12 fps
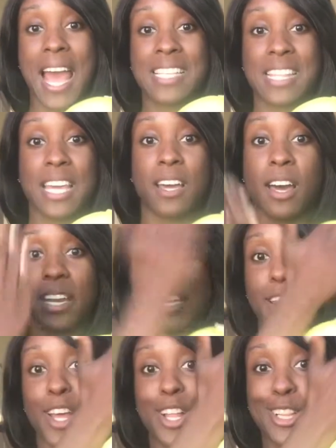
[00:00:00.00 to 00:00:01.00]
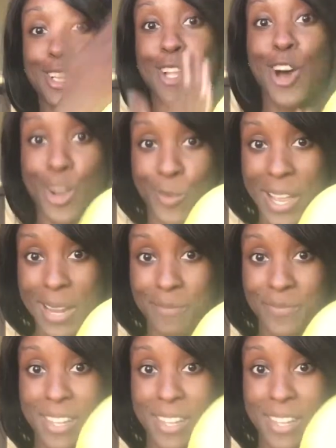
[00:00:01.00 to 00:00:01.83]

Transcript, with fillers: is that they cut it long way.